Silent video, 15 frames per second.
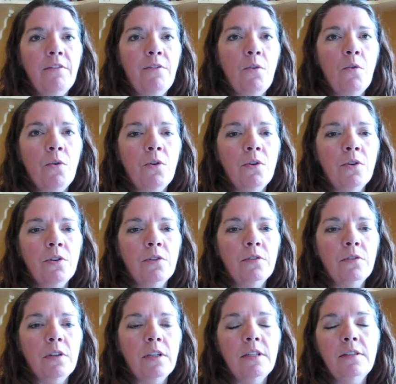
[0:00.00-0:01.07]
for
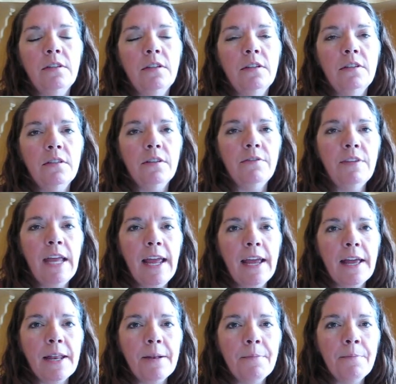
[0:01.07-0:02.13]
the descendants of
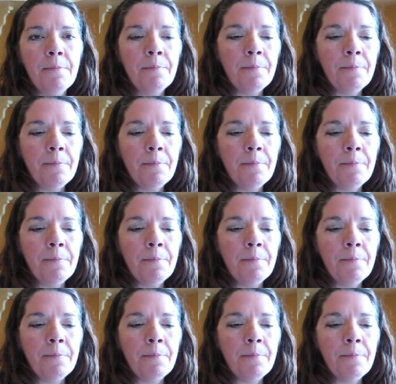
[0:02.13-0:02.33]
Dan.